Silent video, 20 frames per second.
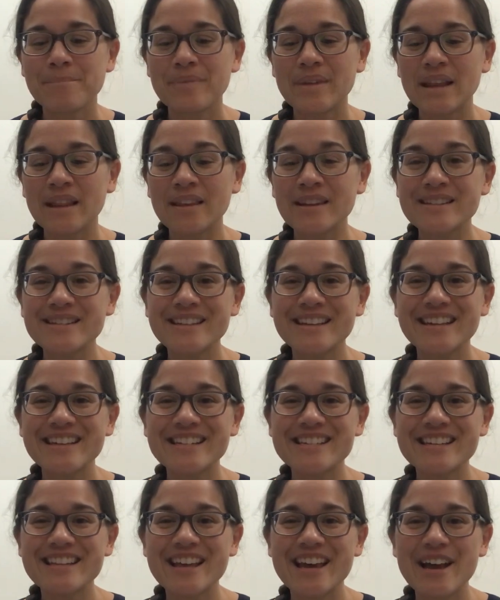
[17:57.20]
Listening
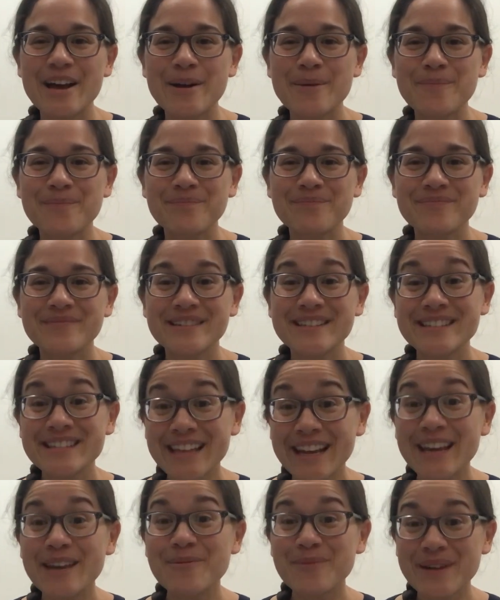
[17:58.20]
to them,
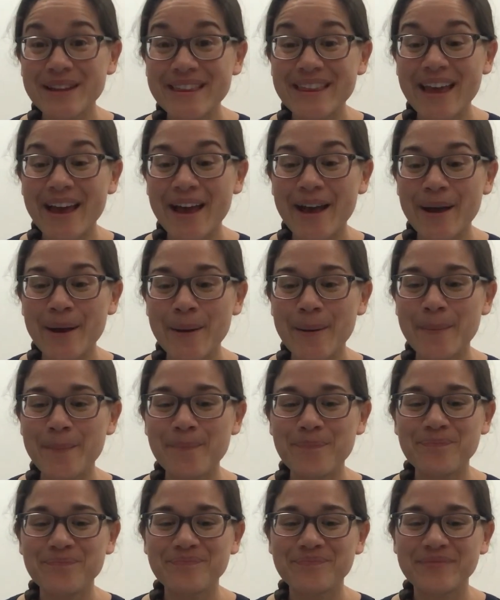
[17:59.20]
singing with
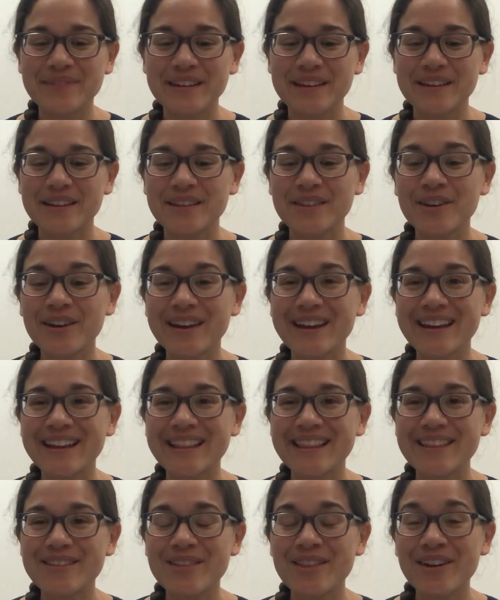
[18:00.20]
them, looking
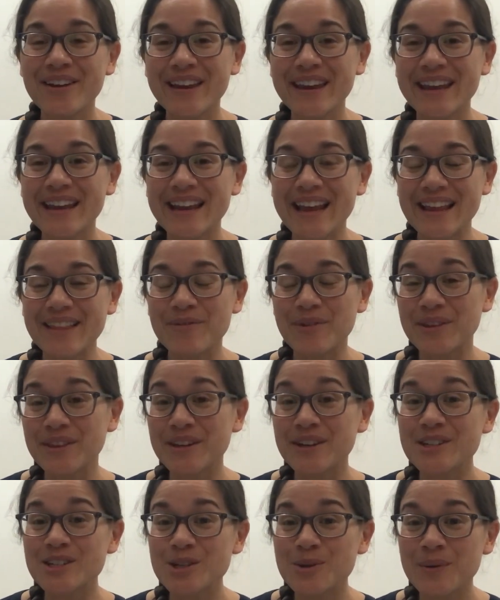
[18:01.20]
at what
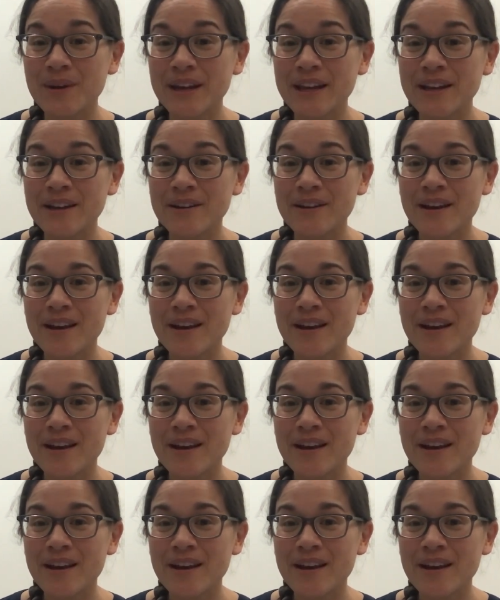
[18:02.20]
they're doing.